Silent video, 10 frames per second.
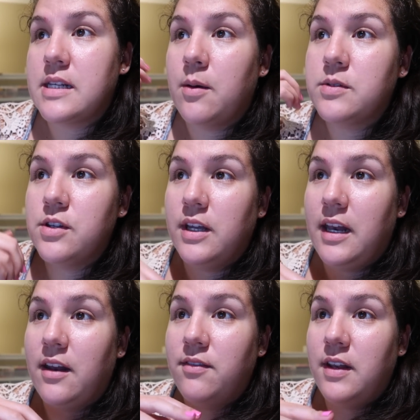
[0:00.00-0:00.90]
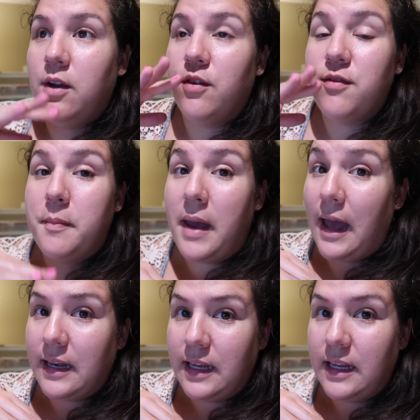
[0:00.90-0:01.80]
I was looking at a video of
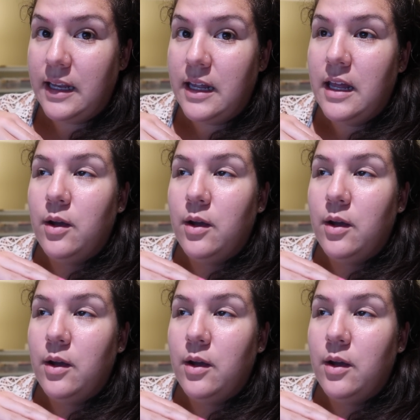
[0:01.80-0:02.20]
Maddie,